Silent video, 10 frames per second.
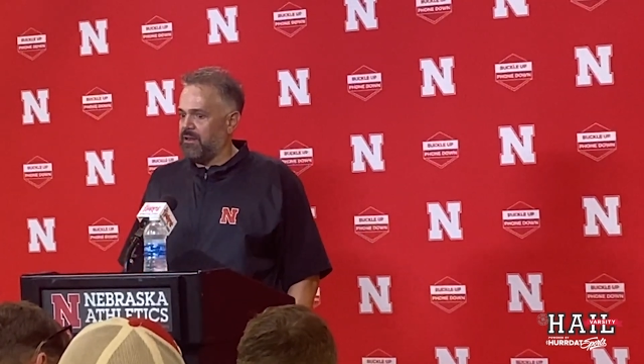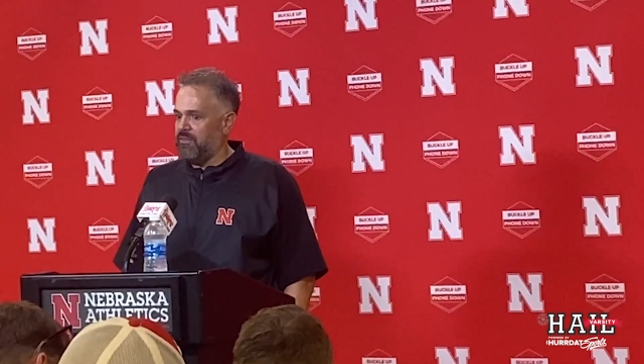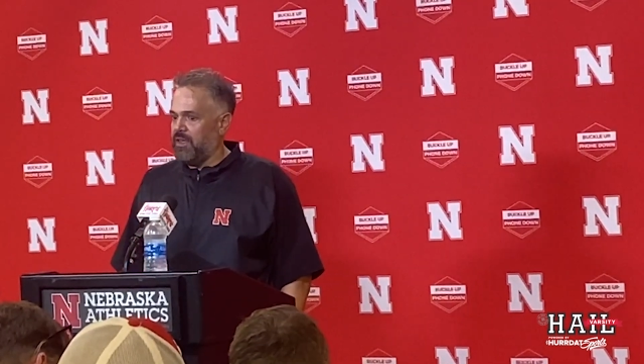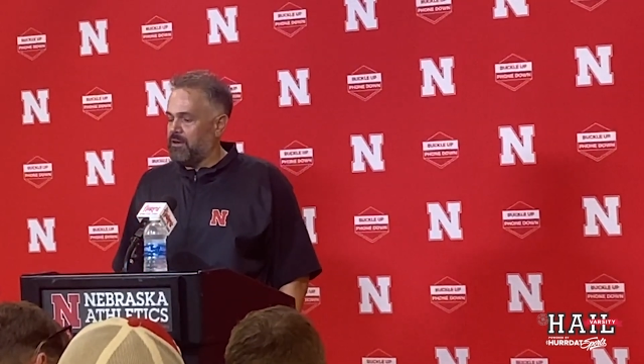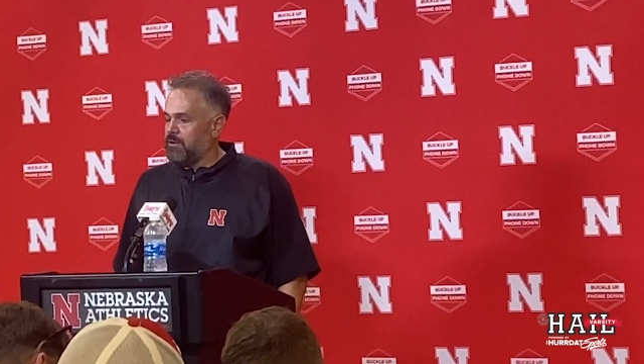
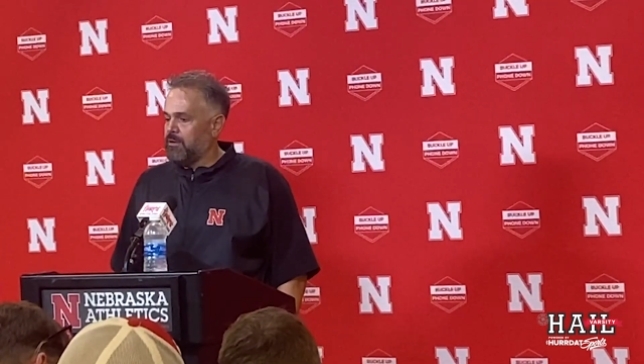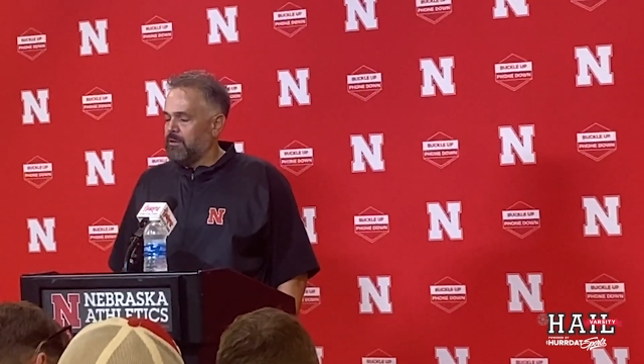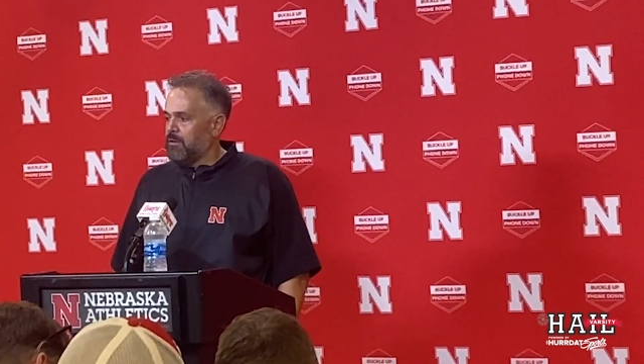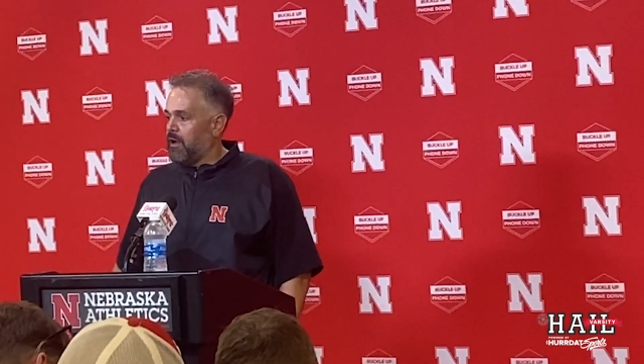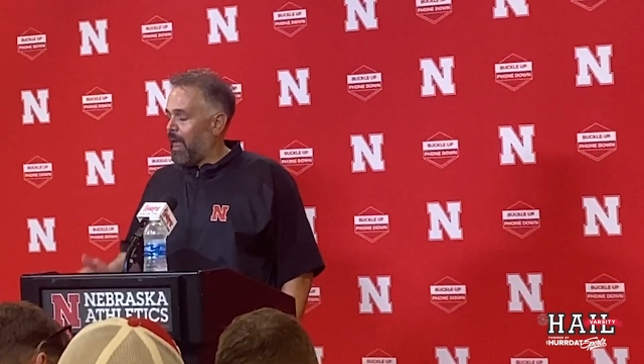And then
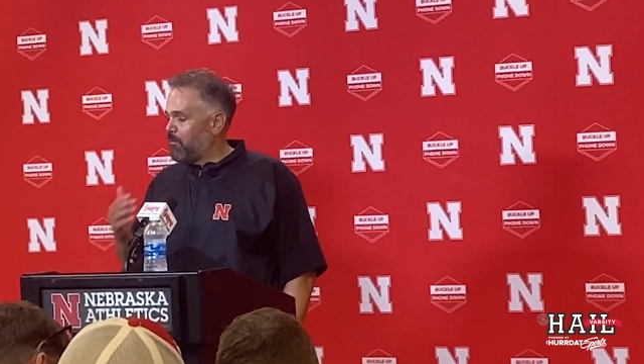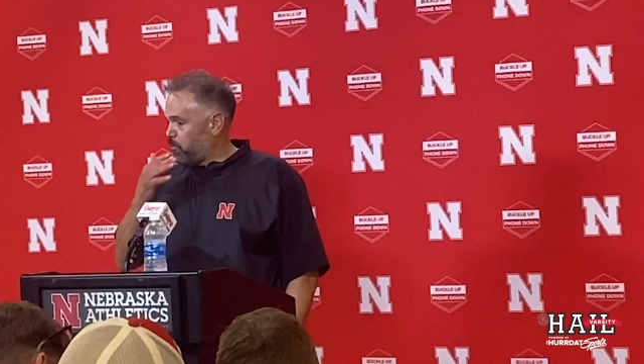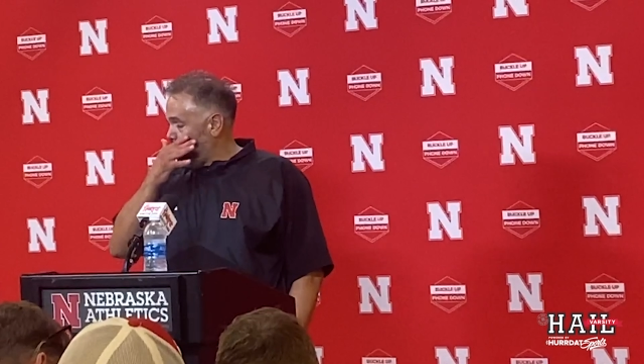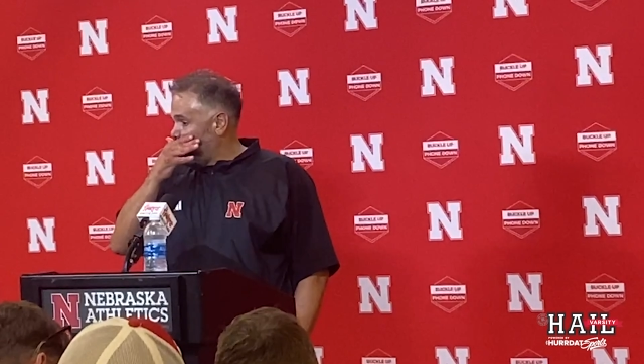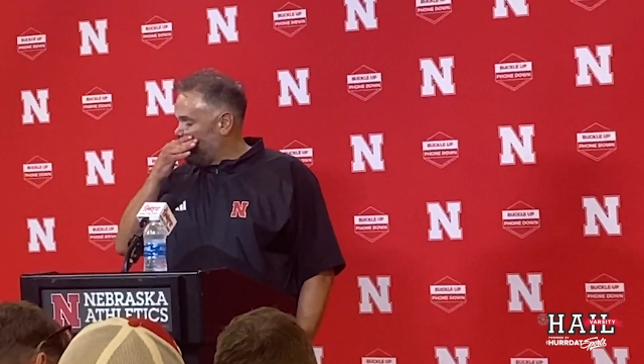I was
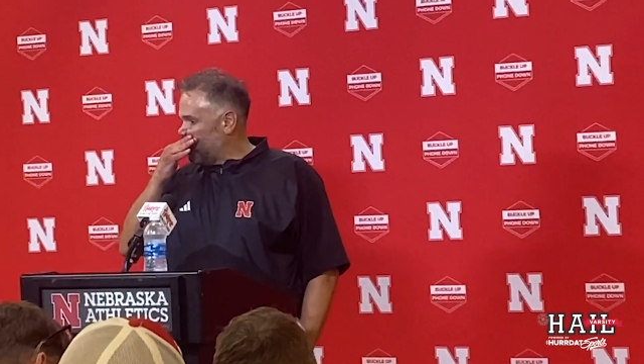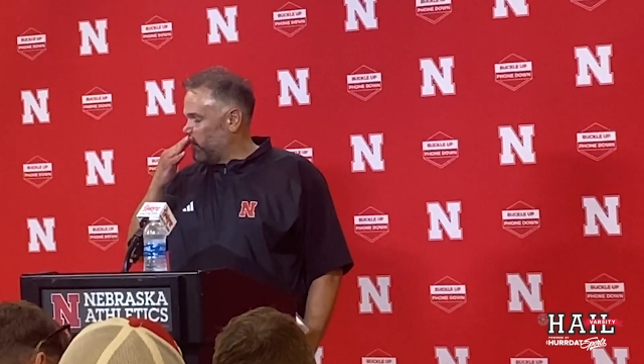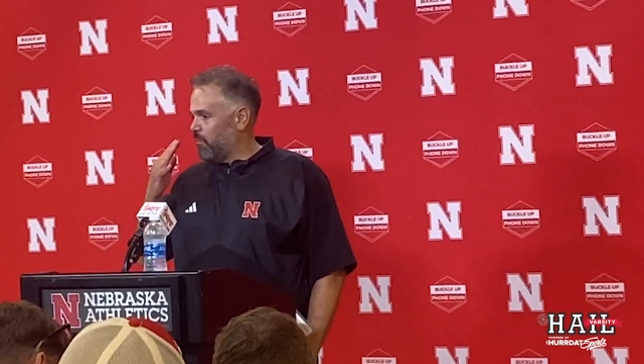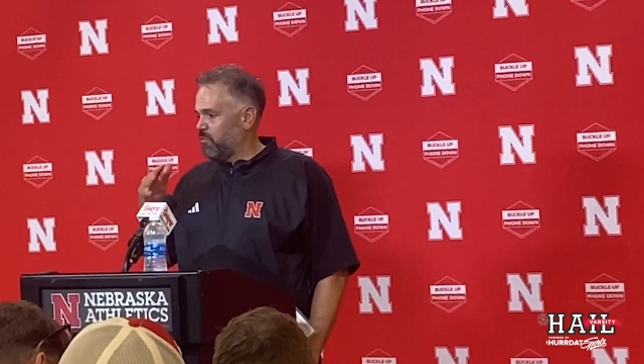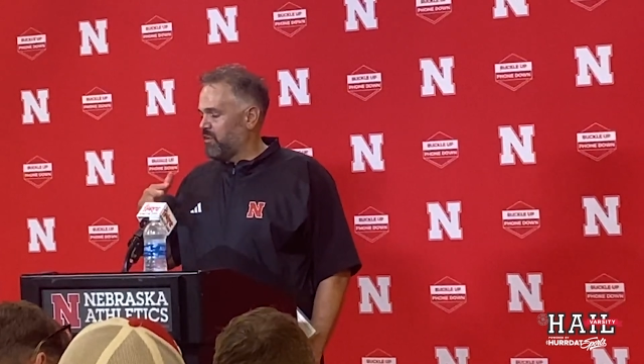proud that there
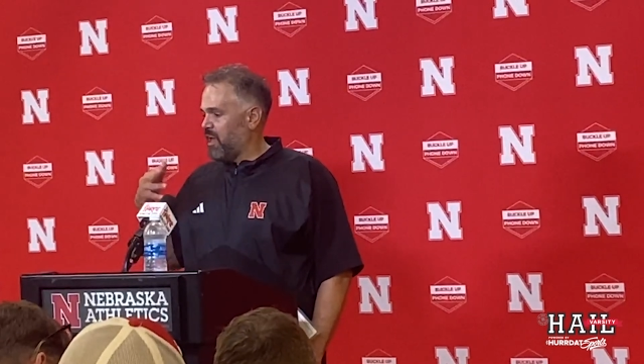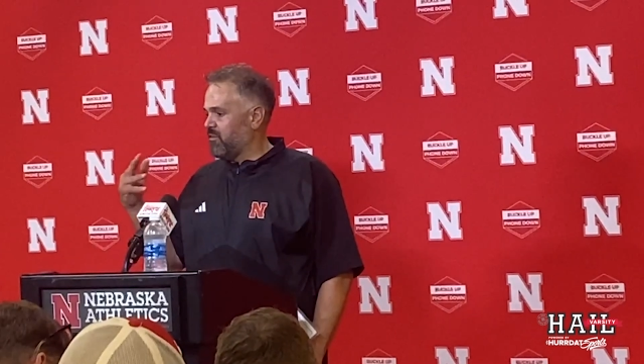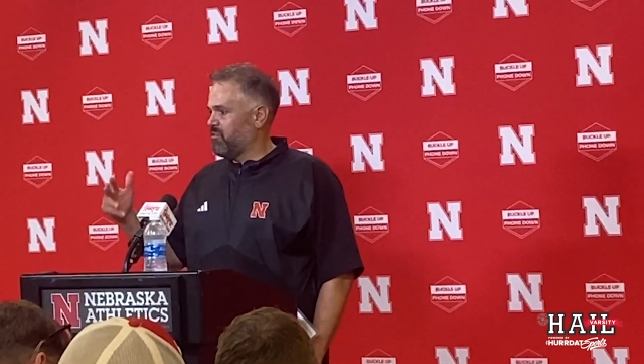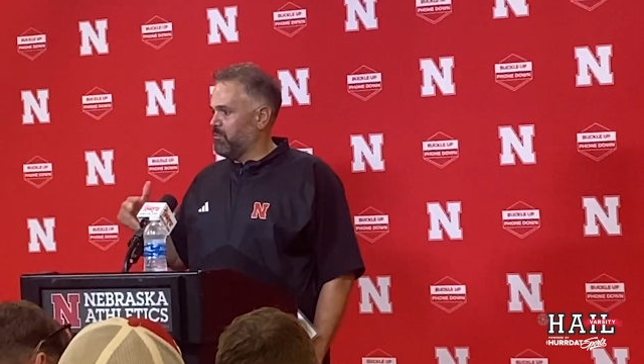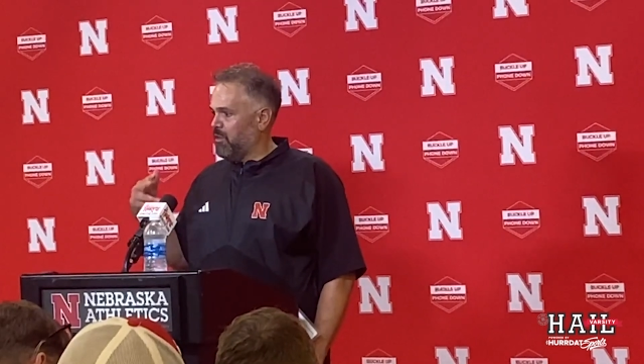was kind
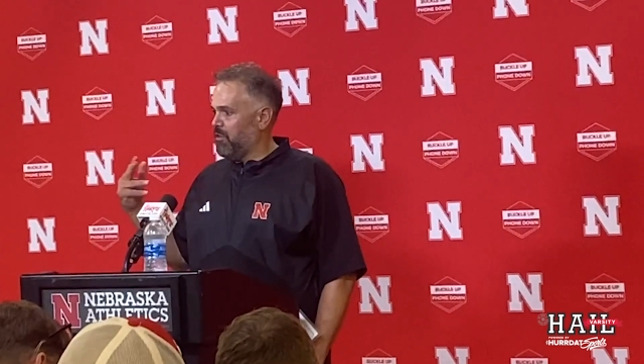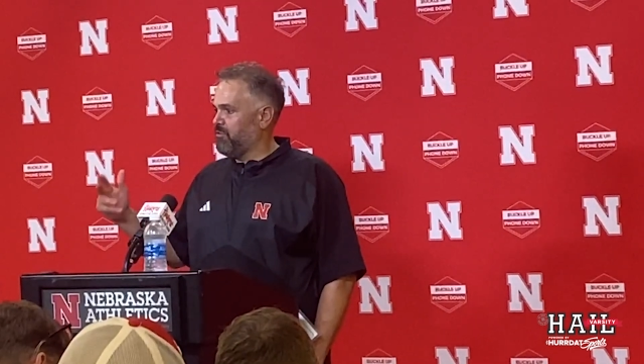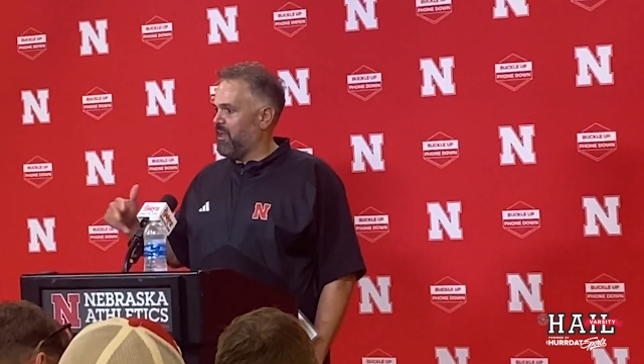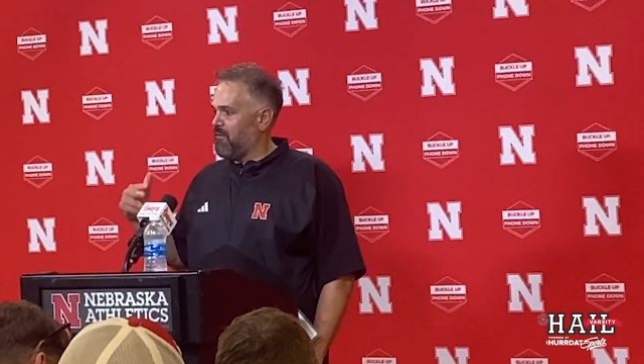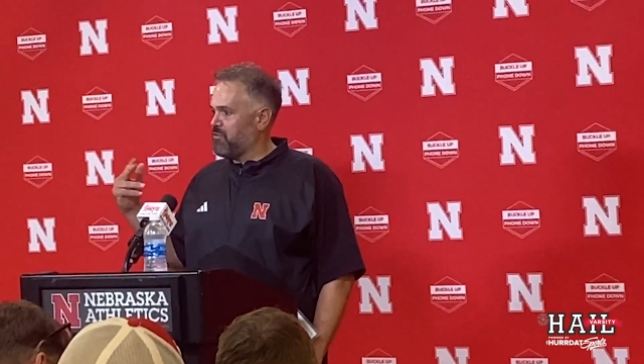of some
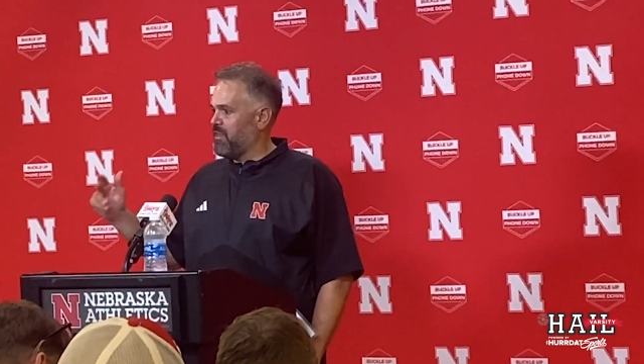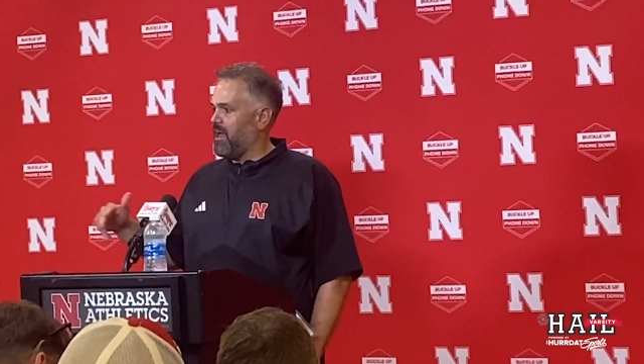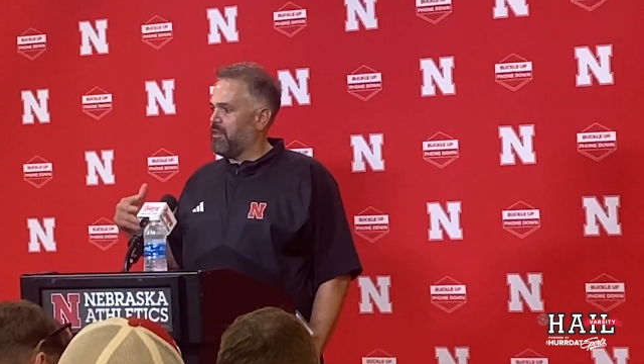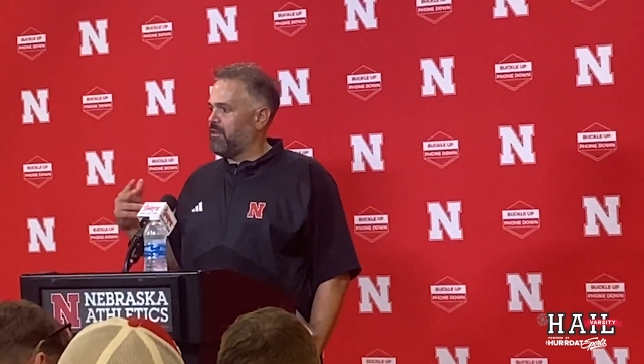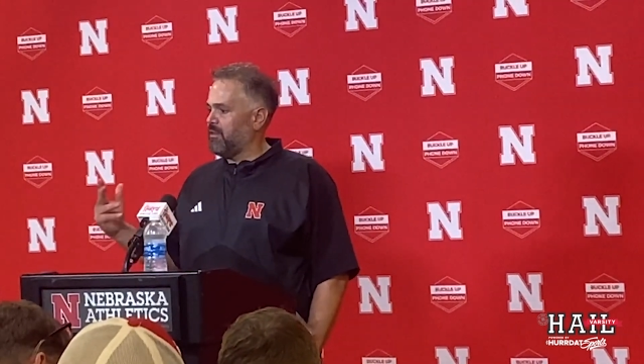lulls after
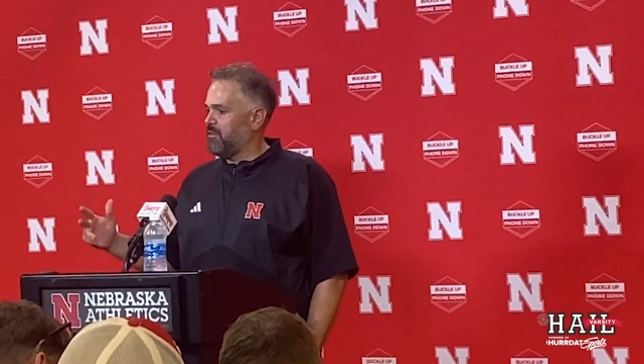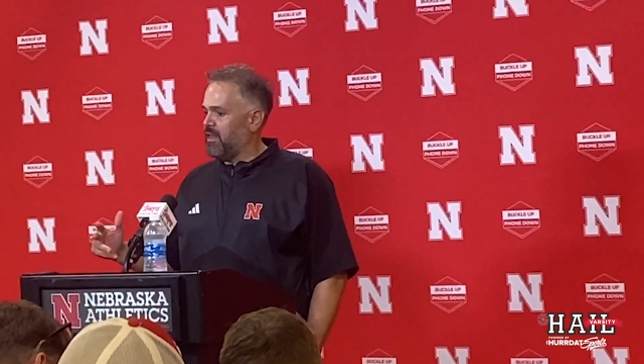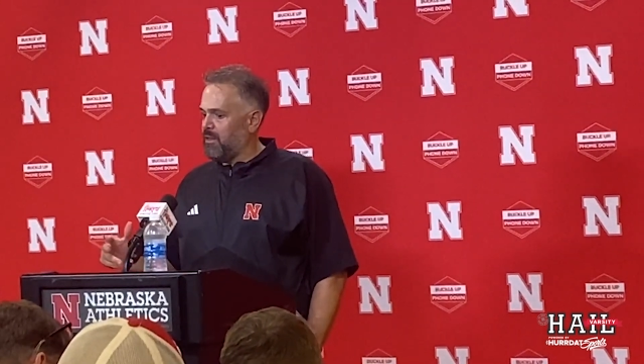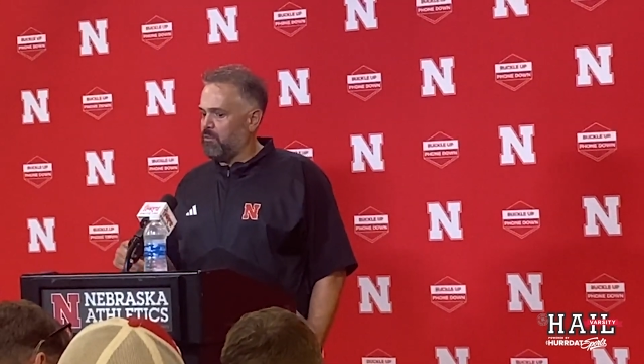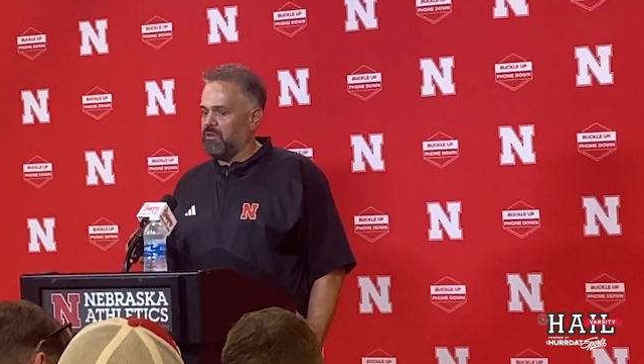that, and
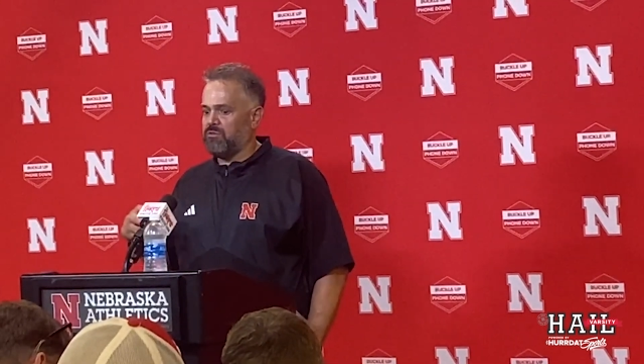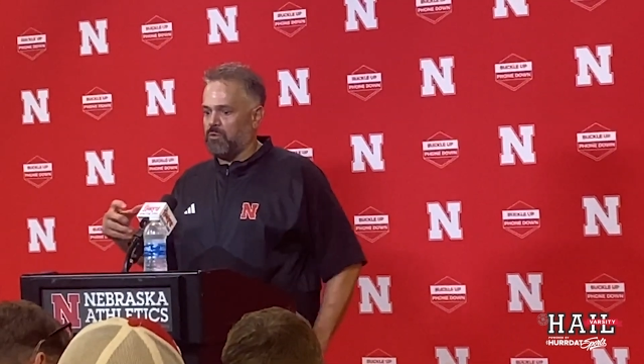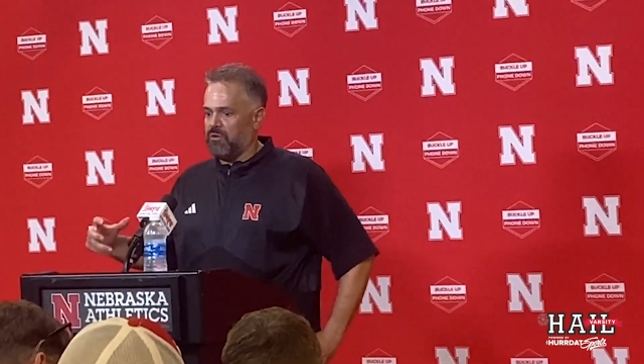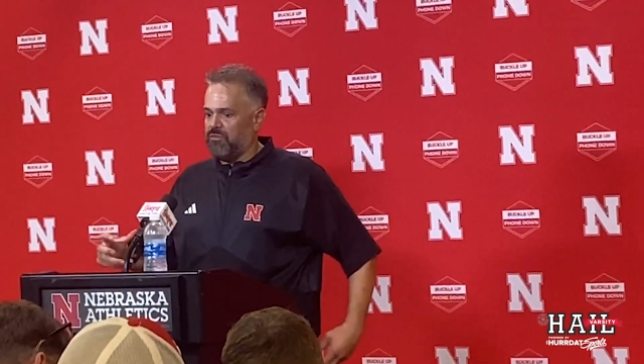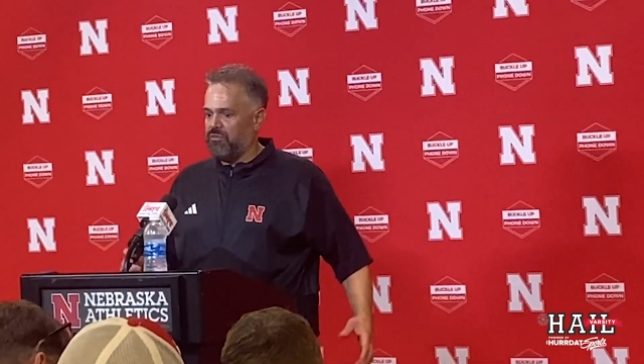then we
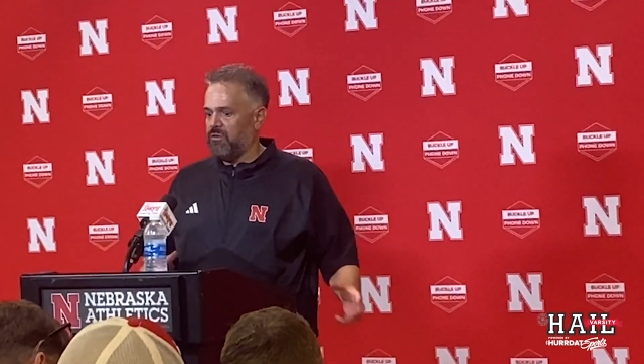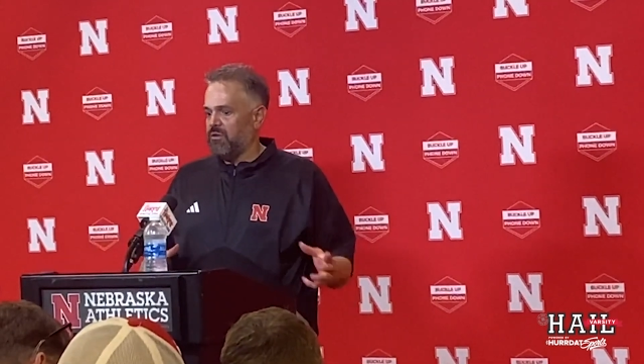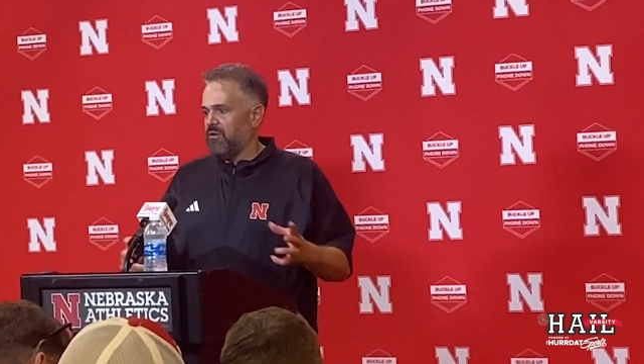sort of